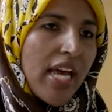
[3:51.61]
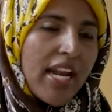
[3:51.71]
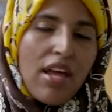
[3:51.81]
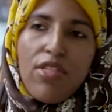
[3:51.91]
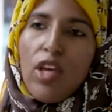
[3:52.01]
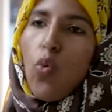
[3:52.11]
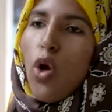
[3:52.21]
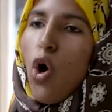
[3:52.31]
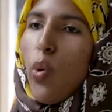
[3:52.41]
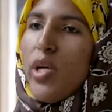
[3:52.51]
And I think we're
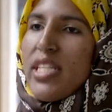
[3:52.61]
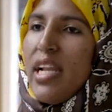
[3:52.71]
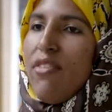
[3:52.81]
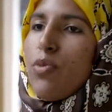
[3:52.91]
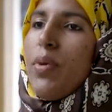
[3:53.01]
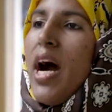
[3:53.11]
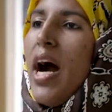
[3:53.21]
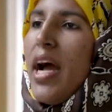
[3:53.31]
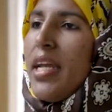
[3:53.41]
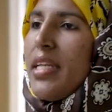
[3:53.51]
always left
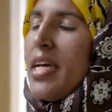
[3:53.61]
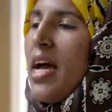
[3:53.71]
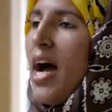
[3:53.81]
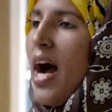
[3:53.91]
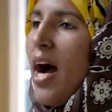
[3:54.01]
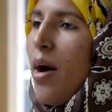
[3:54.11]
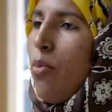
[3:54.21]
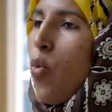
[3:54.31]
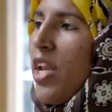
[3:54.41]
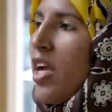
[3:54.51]
behind
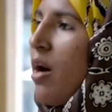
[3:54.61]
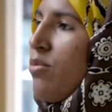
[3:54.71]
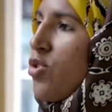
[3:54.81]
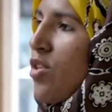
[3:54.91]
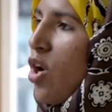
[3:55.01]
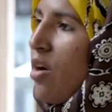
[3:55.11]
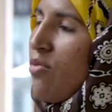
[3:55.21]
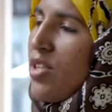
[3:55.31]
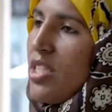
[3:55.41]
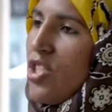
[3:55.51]
um, when it comes to the
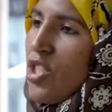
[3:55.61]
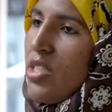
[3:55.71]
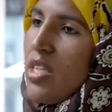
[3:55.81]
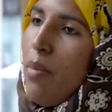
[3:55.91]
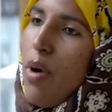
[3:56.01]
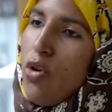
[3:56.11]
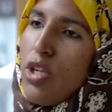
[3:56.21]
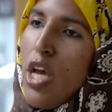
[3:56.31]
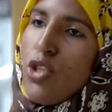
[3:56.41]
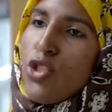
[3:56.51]
conversations
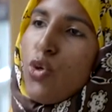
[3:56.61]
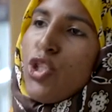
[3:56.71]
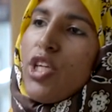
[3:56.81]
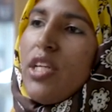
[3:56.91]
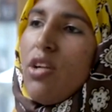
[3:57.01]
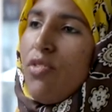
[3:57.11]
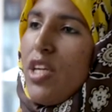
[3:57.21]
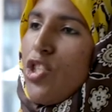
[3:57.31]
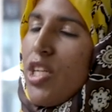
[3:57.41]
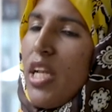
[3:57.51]
about social
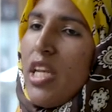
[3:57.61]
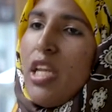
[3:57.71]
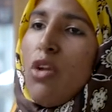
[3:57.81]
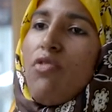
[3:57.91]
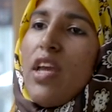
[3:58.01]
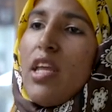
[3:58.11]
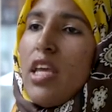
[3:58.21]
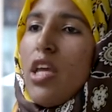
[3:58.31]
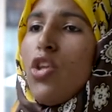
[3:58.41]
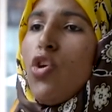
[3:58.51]
innovation and
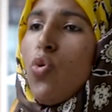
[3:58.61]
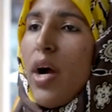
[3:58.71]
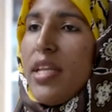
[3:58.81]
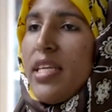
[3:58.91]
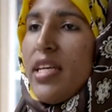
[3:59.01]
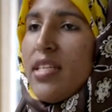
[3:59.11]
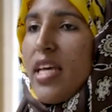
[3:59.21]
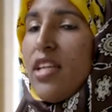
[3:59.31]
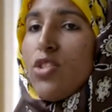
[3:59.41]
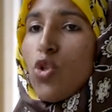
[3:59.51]
innovating and new ideas
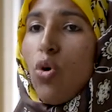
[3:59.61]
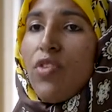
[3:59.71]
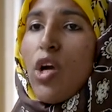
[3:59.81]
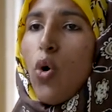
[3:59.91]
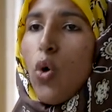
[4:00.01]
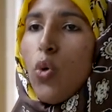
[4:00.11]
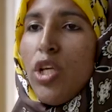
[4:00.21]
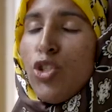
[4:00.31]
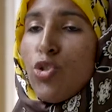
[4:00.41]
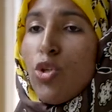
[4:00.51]
and solving our
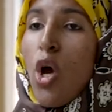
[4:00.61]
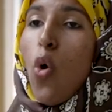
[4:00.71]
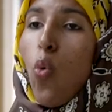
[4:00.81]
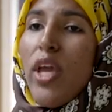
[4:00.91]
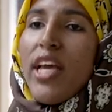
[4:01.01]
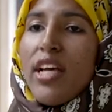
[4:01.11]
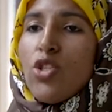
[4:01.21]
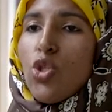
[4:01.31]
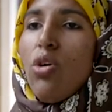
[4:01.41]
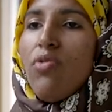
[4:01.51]
issues. We can
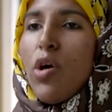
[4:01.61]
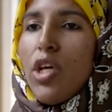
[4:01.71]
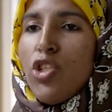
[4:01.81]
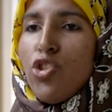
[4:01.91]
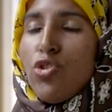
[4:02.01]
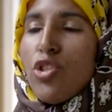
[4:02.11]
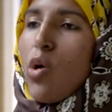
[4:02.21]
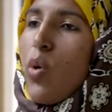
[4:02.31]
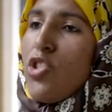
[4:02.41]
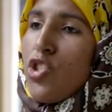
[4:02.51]
solve our issues. The
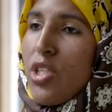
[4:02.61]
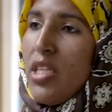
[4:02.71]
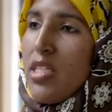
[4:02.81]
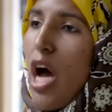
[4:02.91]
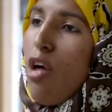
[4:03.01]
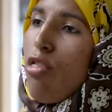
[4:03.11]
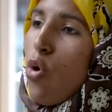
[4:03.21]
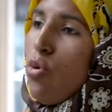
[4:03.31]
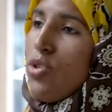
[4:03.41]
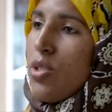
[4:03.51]
question is, are
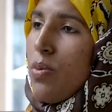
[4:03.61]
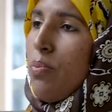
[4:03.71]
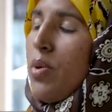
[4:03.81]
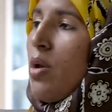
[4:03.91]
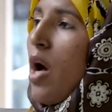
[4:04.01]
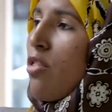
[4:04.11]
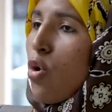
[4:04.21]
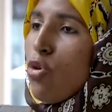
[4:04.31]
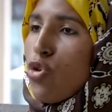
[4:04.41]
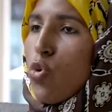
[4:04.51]
those, are
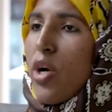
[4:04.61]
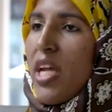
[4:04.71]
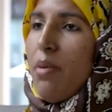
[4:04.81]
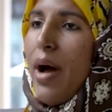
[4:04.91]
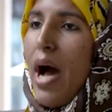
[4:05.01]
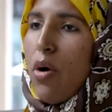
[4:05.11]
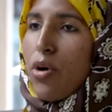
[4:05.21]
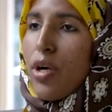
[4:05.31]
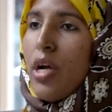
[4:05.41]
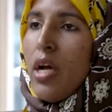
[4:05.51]
those who are in
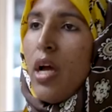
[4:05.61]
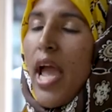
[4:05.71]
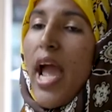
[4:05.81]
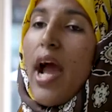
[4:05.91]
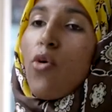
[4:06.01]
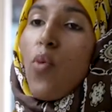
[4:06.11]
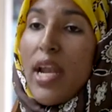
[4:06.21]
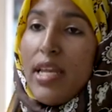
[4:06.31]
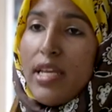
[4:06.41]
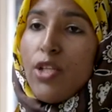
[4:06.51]
power
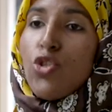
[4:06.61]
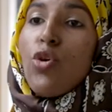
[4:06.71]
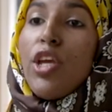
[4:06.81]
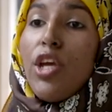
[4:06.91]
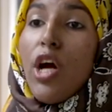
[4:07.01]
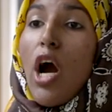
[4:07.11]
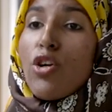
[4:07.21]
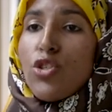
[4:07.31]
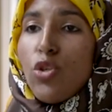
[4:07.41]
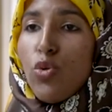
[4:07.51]
ready to hear our
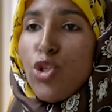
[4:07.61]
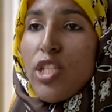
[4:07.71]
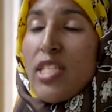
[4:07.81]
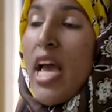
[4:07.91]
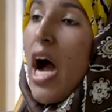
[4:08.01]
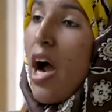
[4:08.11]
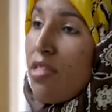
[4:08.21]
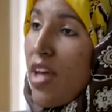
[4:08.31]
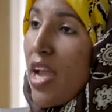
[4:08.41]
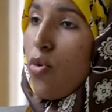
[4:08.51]
solutions? Are
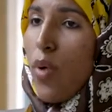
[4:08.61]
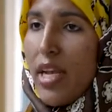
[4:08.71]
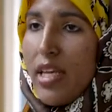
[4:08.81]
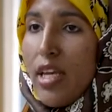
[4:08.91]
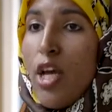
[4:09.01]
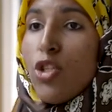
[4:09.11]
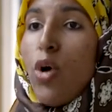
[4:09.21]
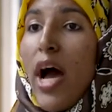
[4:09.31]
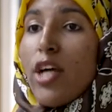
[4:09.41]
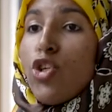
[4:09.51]
they ready to
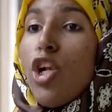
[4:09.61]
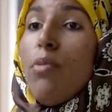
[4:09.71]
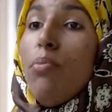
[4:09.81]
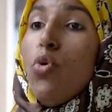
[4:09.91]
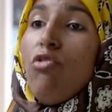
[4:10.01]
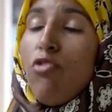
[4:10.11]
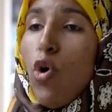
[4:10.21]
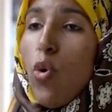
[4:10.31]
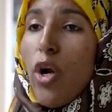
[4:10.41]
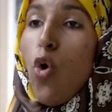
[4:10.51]
actually move
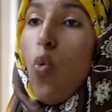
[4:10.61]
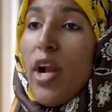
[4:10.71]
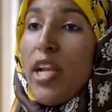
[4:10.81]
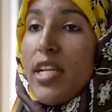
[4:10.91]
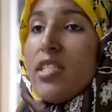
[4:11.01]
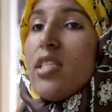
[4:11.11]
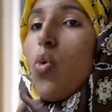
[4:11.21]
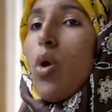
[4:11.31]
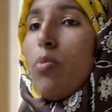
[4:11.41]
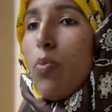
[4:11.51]
forward what it is that
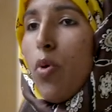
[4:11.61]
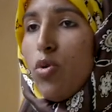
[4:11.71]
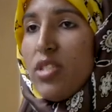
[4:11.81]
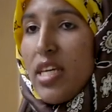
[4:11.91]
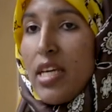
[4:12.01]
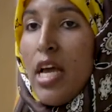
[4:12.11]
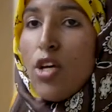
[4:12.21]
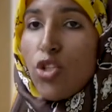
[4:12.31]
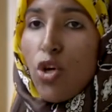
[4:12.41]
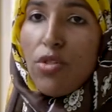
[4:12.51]
we're proposing?
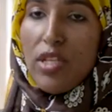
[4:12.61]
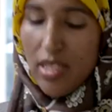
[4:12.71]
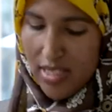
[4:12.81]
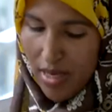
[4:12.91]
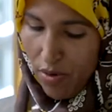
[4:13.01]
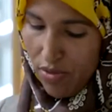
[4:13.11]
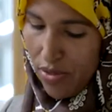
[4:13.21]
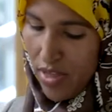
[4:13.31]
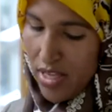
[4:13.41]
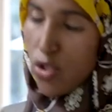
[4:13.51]
So these are some of the
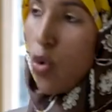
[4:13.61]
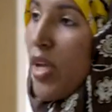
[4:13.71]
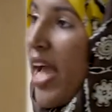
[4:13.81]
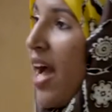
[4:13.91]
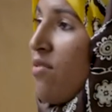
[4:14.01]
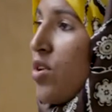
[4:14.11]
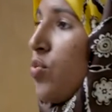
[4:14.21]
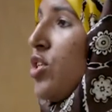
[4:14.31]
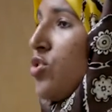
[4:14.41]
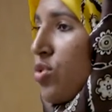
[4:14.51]
things. So we have the
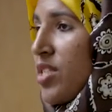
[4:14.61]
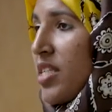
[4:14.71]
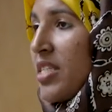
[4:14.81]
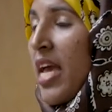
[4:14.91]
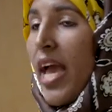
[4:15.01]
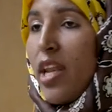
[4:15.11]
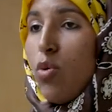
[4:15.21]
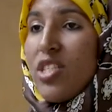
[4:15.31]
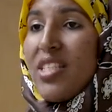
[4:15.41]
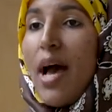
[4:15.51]
resources and it
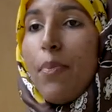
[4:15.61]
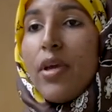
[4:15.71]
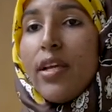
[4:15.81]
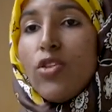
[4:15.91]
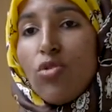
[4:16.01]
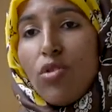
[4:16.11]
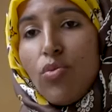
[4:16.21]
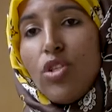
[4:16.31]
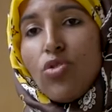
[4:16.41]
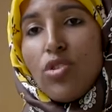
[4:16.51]
was tapping into the
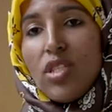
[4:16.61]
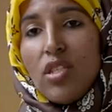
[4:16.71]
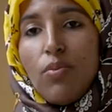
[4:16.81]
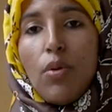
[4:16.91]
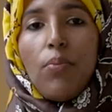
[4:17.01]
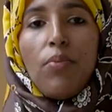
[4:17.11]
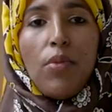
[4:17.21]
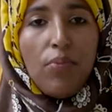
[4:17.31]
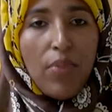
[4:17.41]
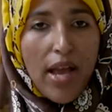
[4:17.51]
resources
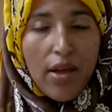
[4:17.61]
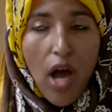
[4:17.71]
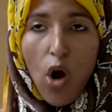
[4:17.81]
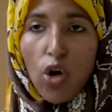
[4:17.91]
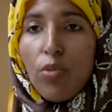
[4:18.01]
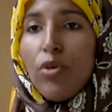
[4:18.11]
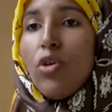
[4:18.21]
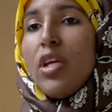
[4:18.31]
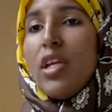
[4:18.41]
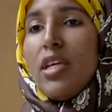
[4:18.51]
by our
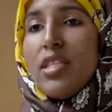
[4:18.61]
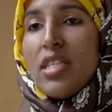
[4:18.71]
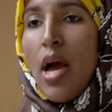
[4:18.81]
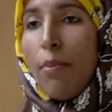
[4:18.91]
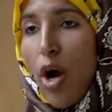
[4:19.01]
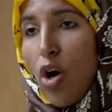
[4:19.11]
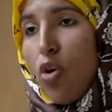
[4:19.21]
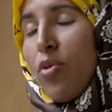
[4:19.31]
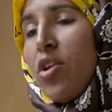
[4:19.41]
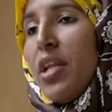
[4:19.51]
communities, by our
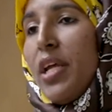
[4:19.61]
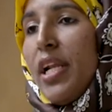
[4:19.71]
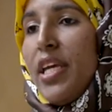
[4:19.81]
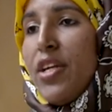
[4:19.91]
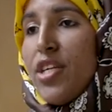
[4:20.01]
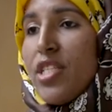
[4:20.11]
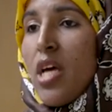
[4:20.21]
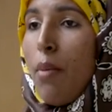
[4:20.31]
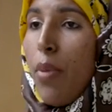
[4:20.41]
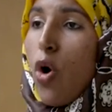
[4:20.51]
community leaders,
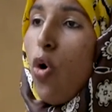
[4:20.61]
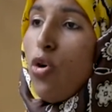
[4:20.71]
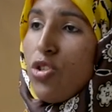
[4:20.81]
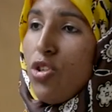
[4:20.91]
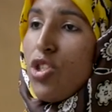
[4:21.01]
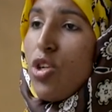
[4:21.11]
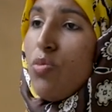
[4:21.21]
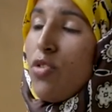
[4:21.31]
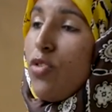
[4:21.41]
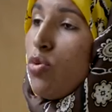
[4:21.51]
but also in
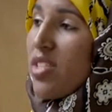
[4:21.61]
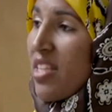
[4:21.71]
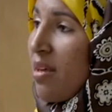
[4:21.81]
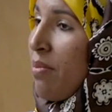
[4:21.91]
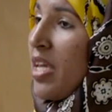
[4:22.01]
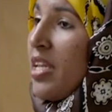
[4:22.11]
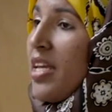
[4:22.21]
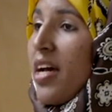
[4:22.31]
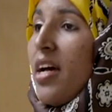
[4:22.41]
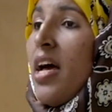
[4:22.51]
terms of using the
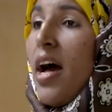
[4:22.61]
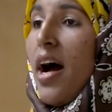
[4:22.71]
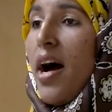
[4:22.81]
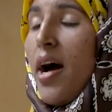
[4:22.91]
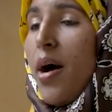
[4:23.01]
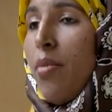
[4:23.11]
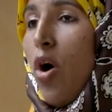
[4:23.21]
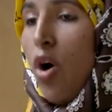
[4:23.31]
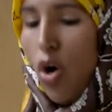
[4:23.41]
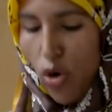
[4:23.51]
media um,
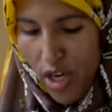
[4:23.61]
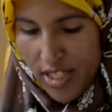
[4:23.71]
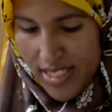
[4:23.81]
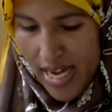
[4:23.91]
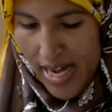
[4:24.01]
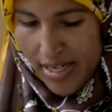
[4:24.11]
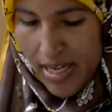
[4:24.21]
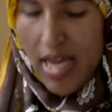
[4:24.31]
on our side.